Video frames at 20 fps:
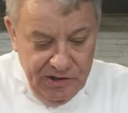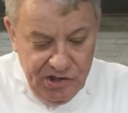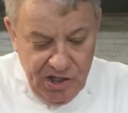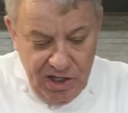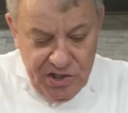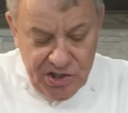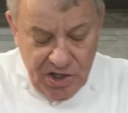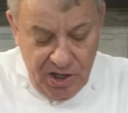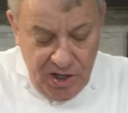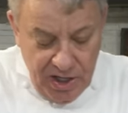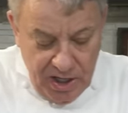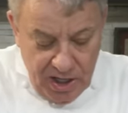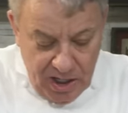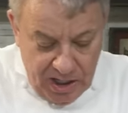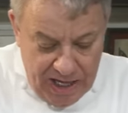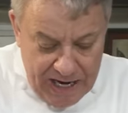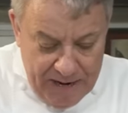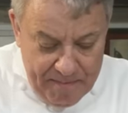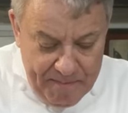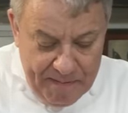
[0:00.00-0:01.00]
A
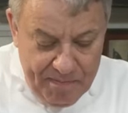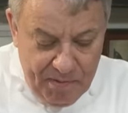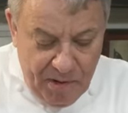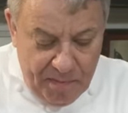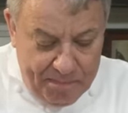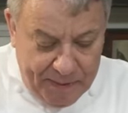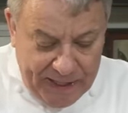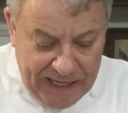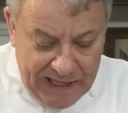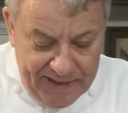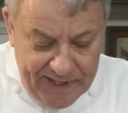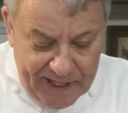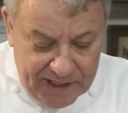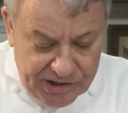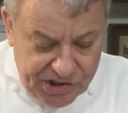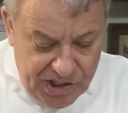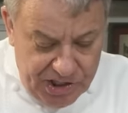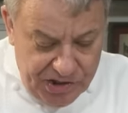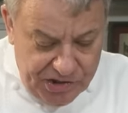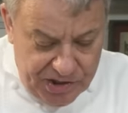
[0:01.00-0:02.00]
lot of people peel their
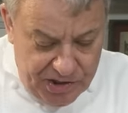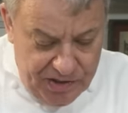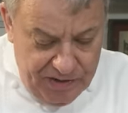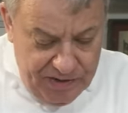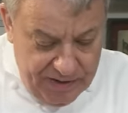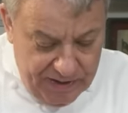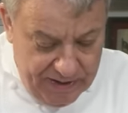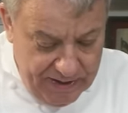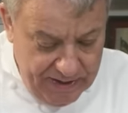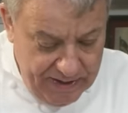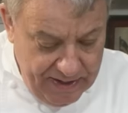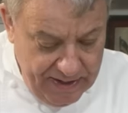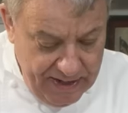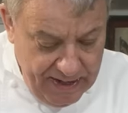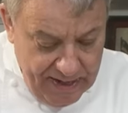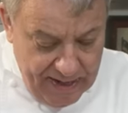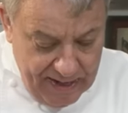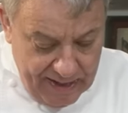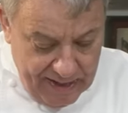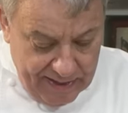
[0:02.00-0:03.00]
ginger.
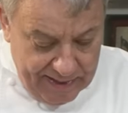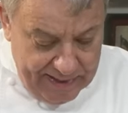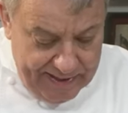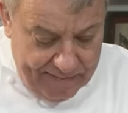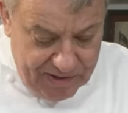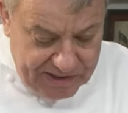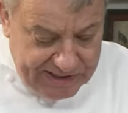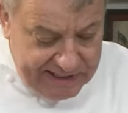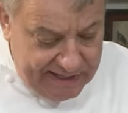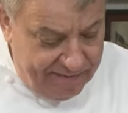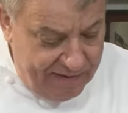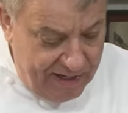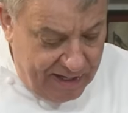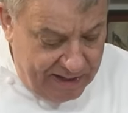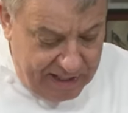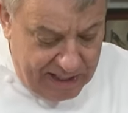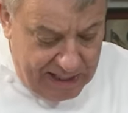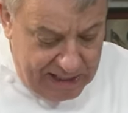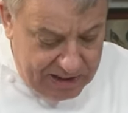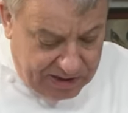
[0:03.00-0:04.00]
They must have
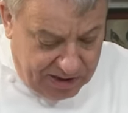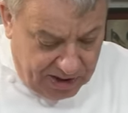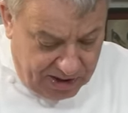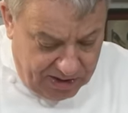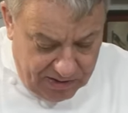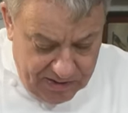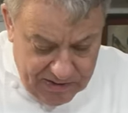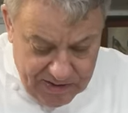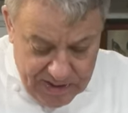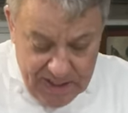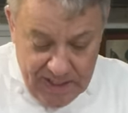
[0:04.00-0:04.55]
nothing else to do.